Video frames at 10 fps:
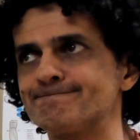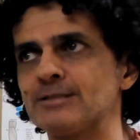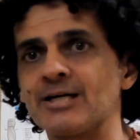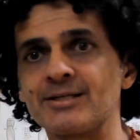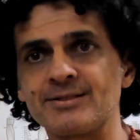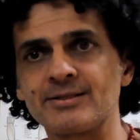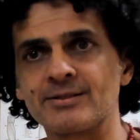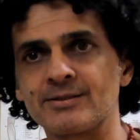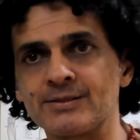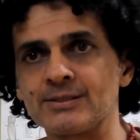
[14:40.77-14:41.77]

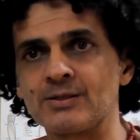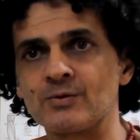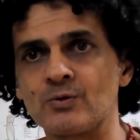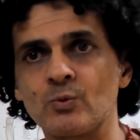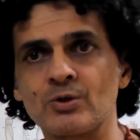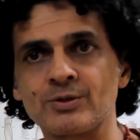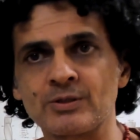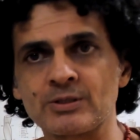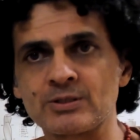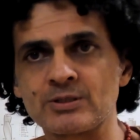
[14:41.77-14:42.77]
idea. And the water
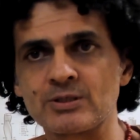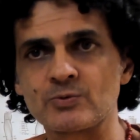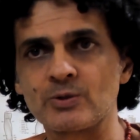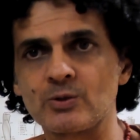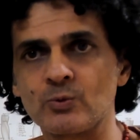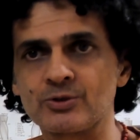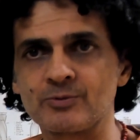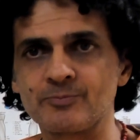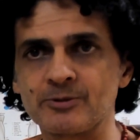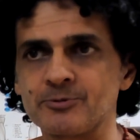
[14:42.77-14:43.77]
energy as well, water
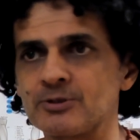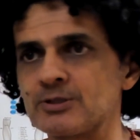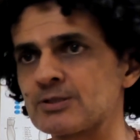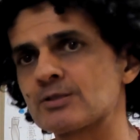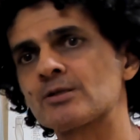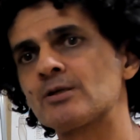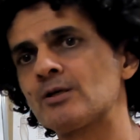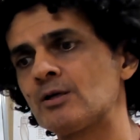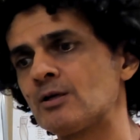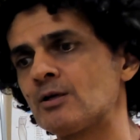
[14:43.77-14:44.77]
people, it's
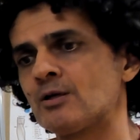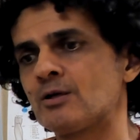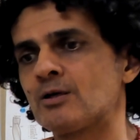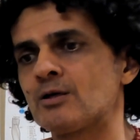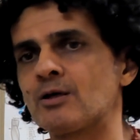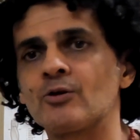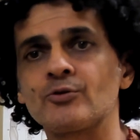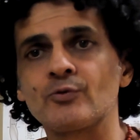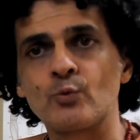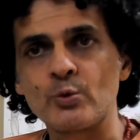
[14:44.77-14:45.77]
a lot
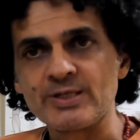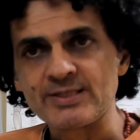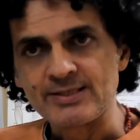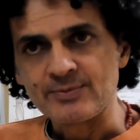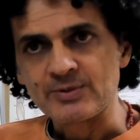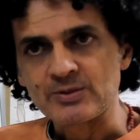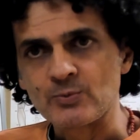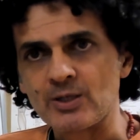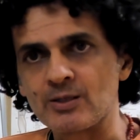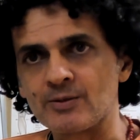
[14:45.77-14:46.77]
of wisdom as
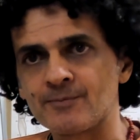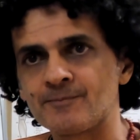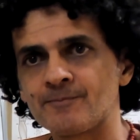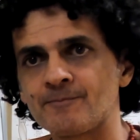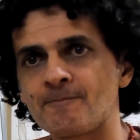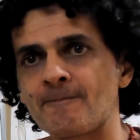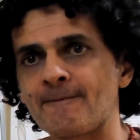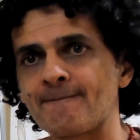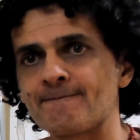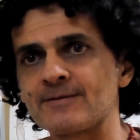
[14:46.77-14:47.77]
well.
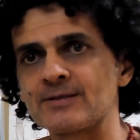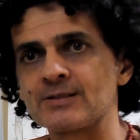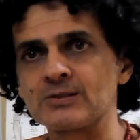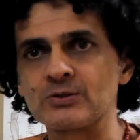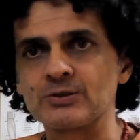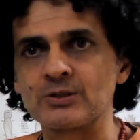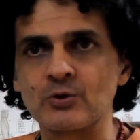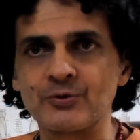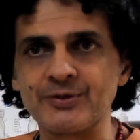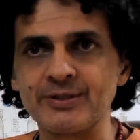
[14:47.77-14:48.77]
You know, they
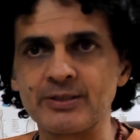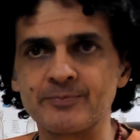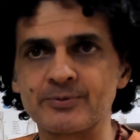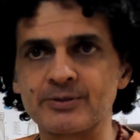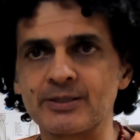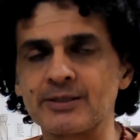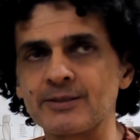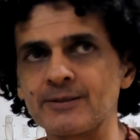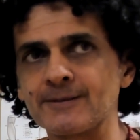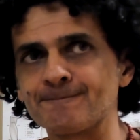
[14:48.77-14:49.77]
go deep. They